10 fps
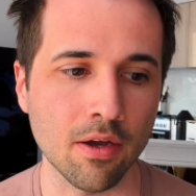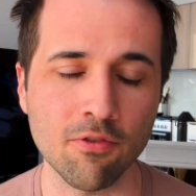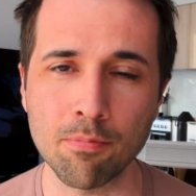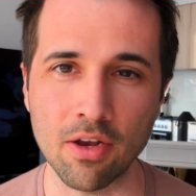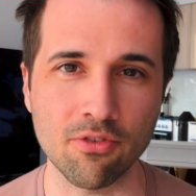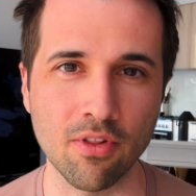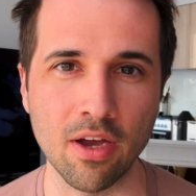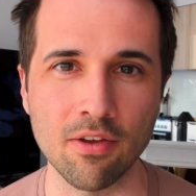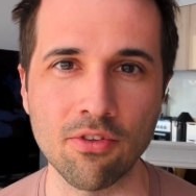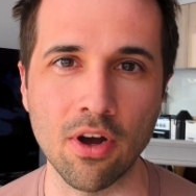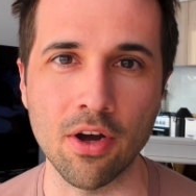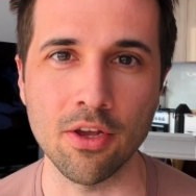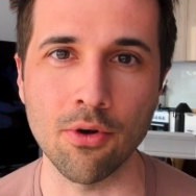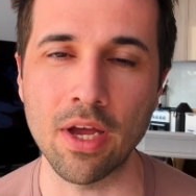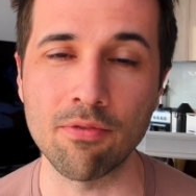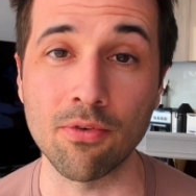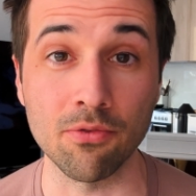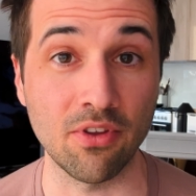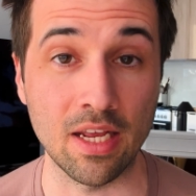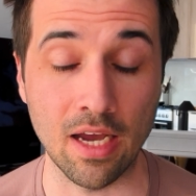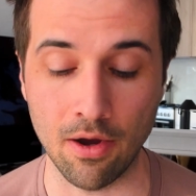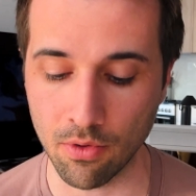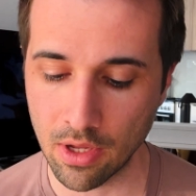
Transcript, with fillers: specialized audio headphones anyhow.